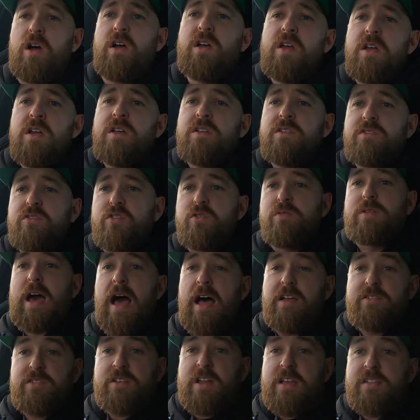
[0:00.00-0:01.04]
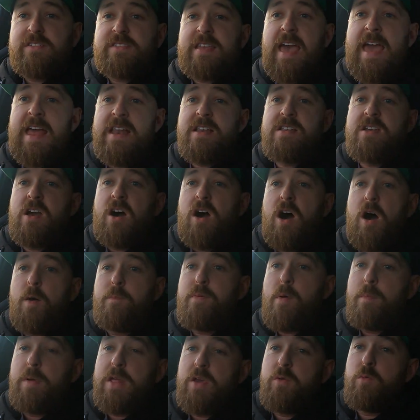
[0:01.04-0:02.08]
a 2010 car
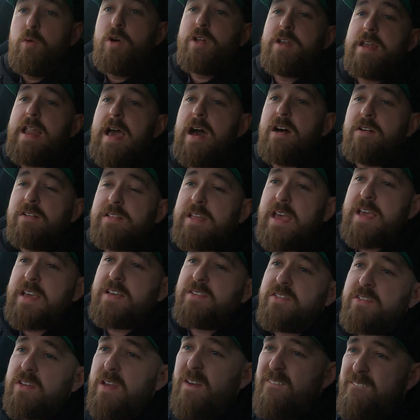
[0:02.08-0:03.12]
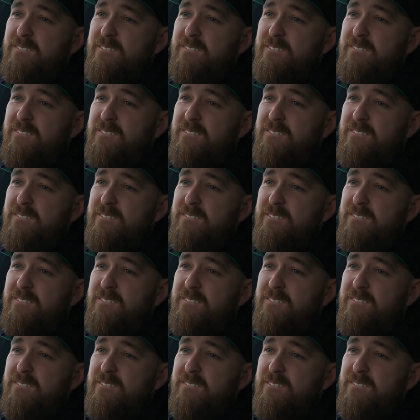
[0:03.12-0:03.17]
probably would nowadays.